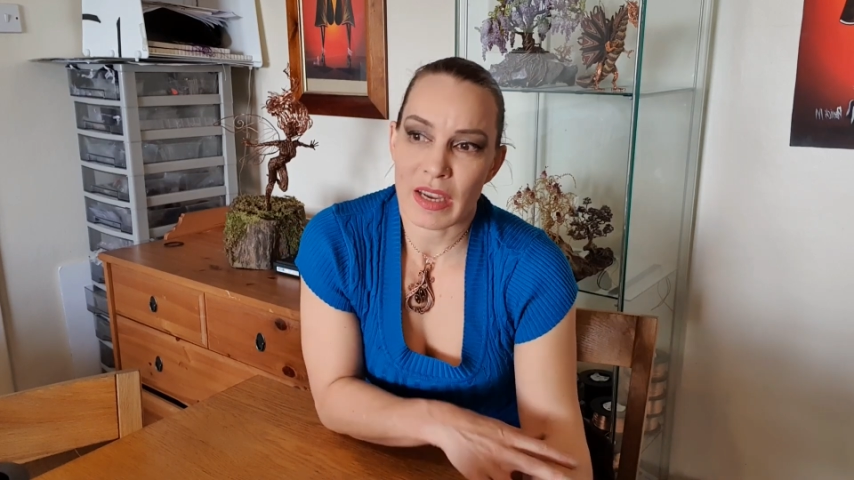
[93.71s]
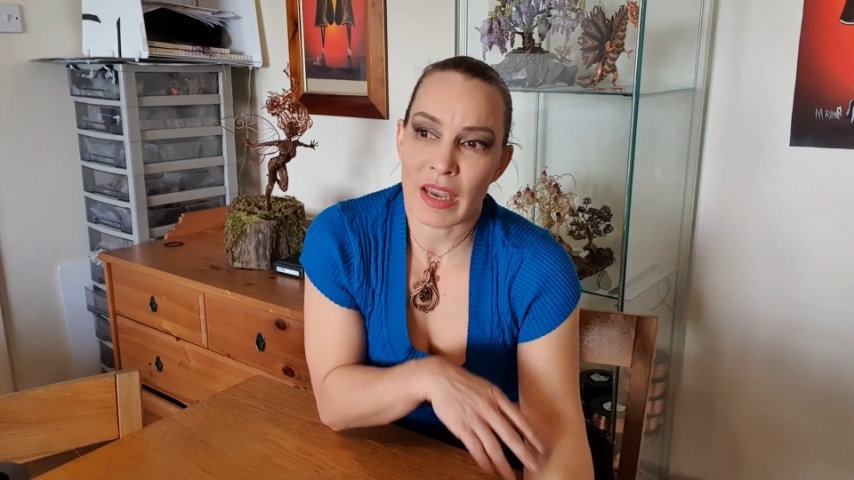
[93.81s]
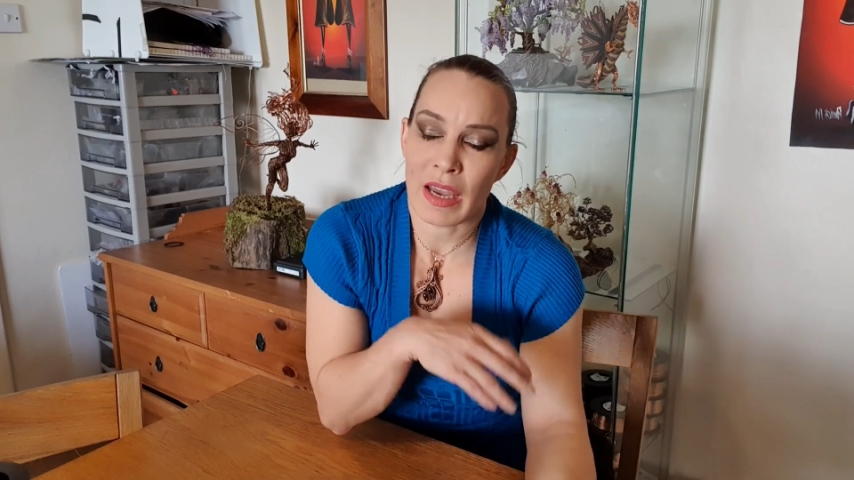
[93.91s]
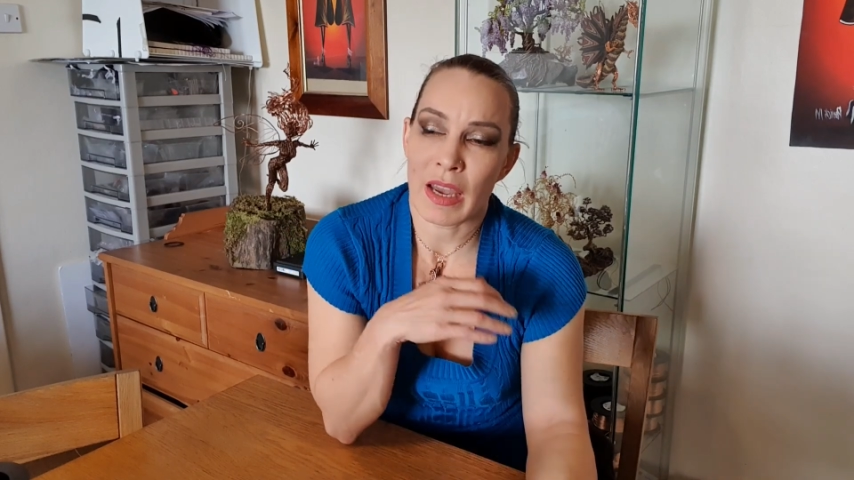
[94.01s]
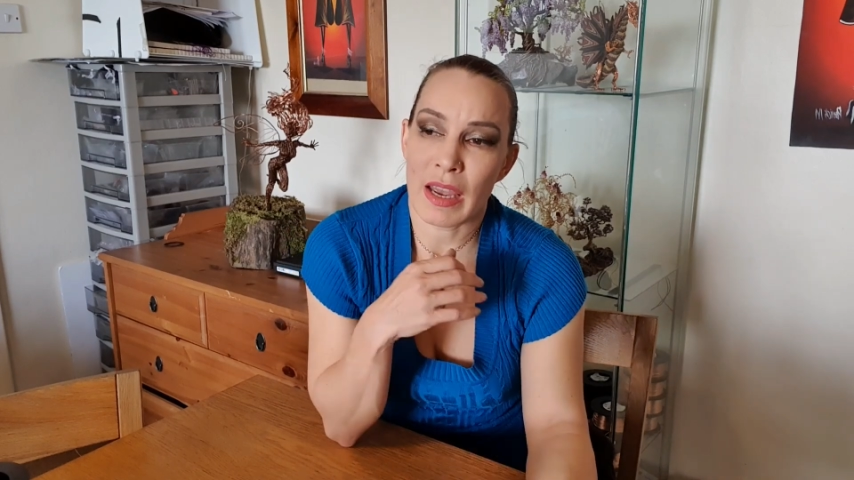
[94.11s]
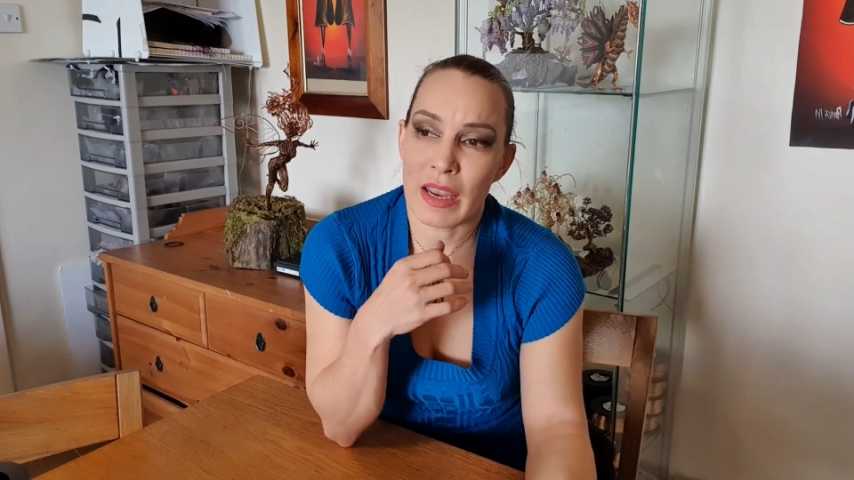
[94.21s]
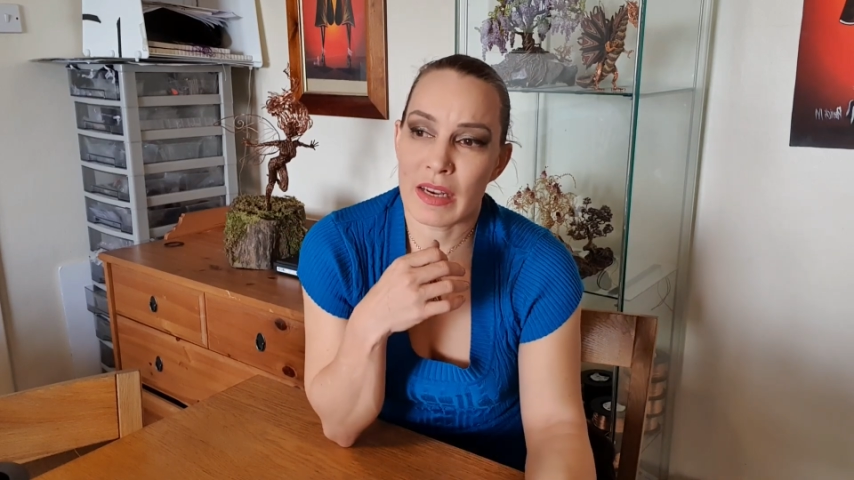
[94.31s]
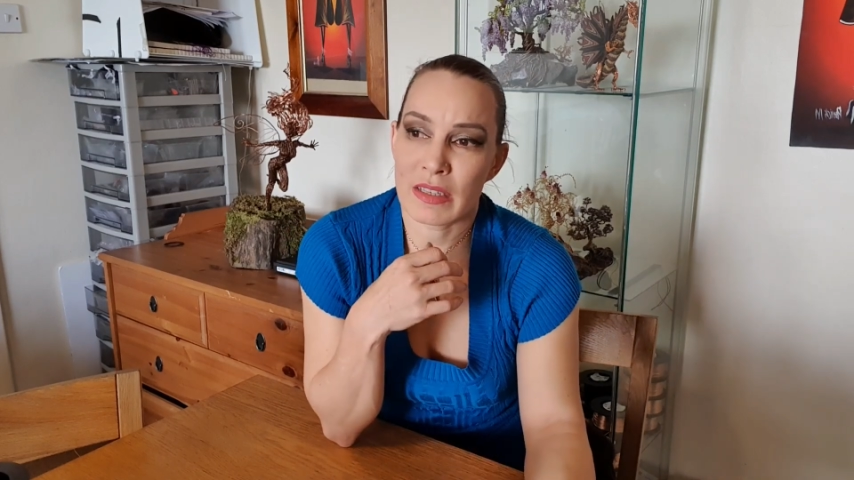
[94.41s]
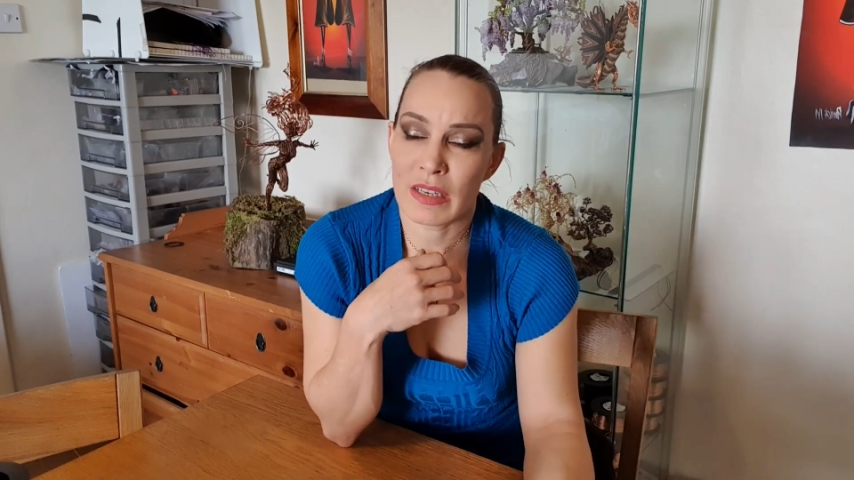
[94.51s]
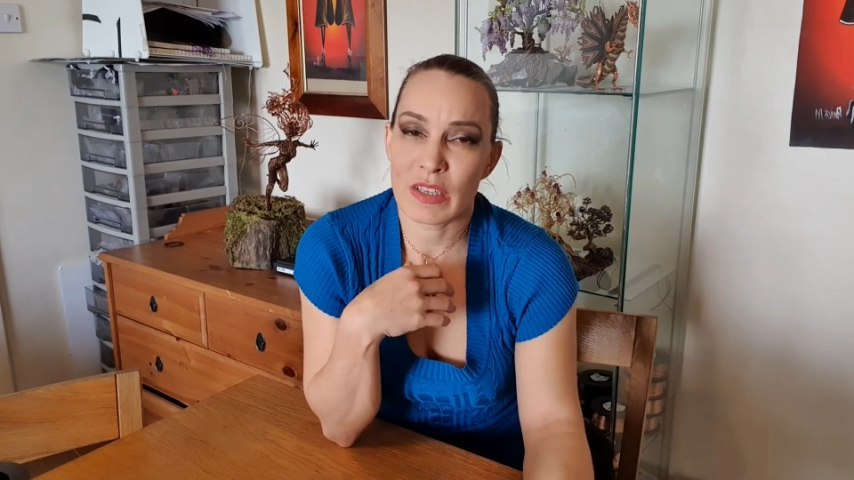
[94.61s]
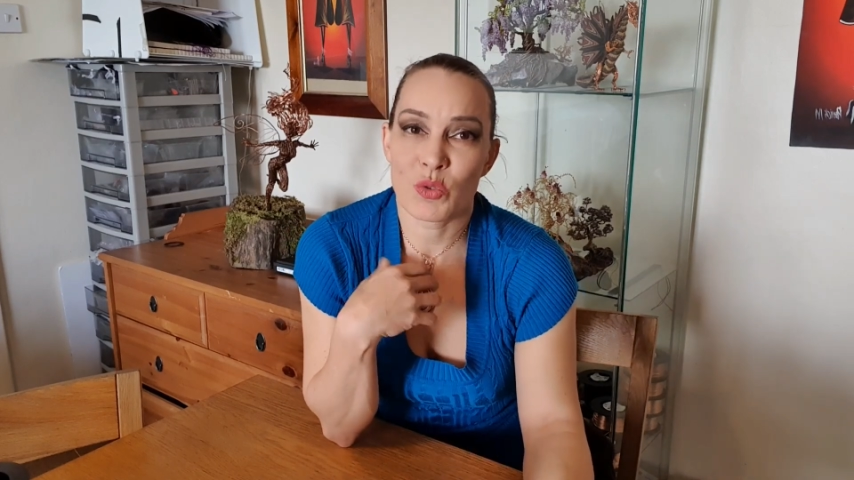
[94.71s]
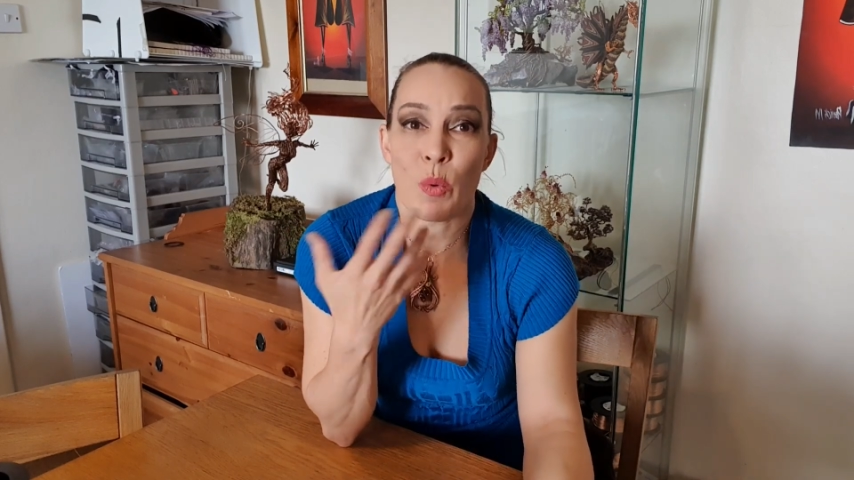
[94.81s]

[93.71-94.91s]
it is